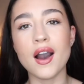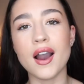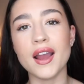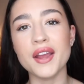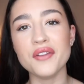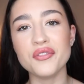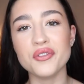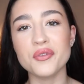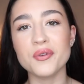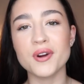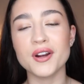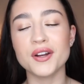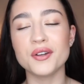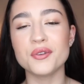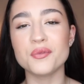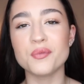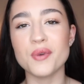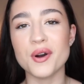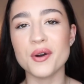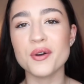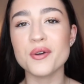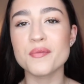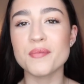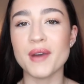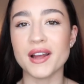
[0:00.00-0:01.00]
Hi everyone,
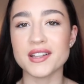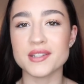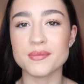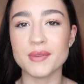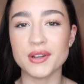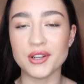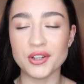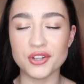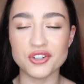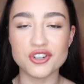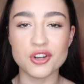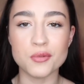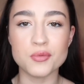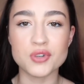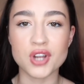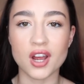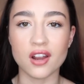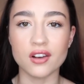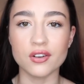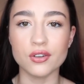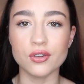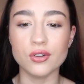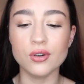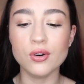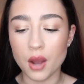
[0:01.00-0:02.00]
welcome back to my YouTube
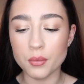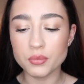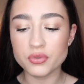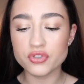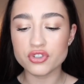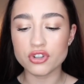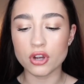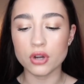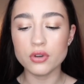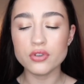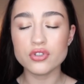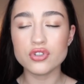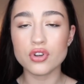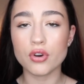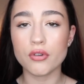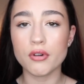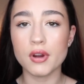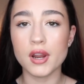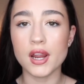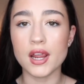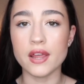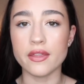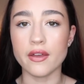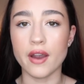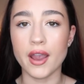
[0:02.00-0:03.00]
channel. I'm so
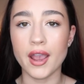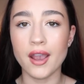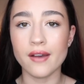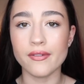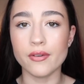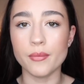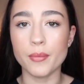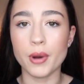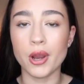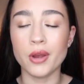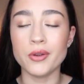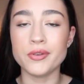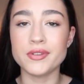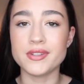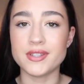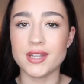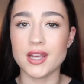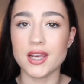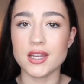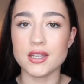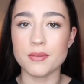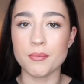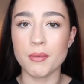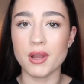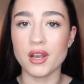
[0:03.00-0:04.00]
sorry that I haven't
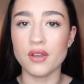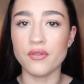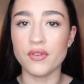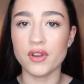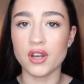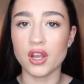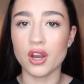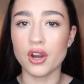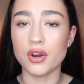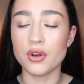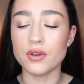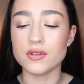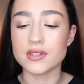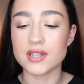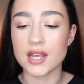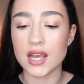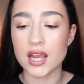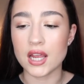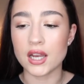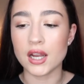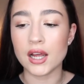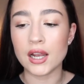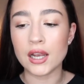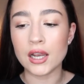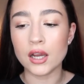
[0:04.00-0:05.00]
posted many videos
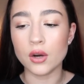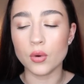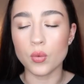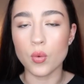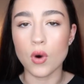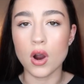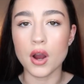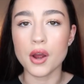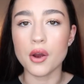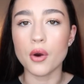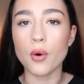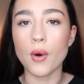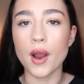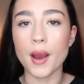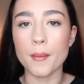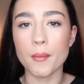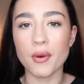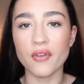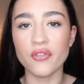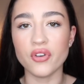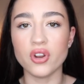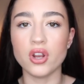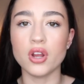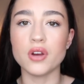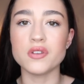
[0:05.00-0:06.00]
in a little while and
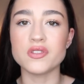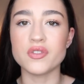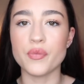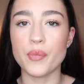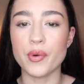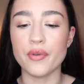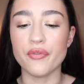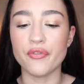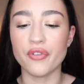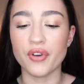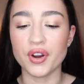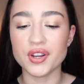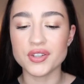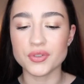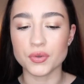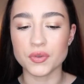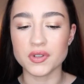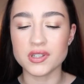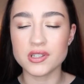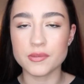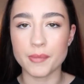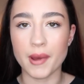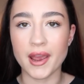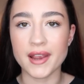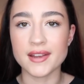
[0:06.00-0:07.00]
my videos have been very sort
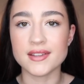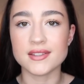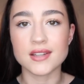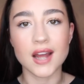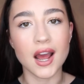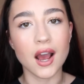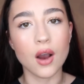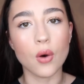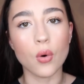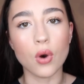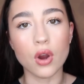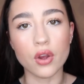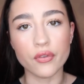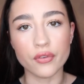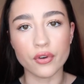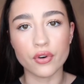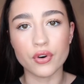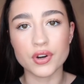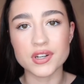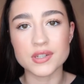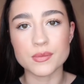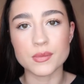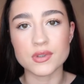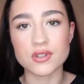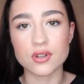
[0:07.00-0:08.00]
of spaced out over
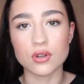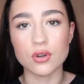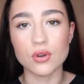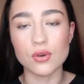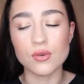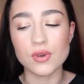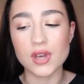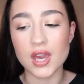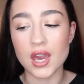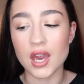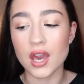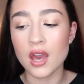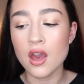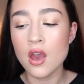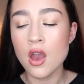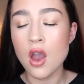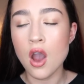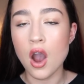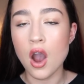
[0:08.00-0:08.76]
Christmas and New Year.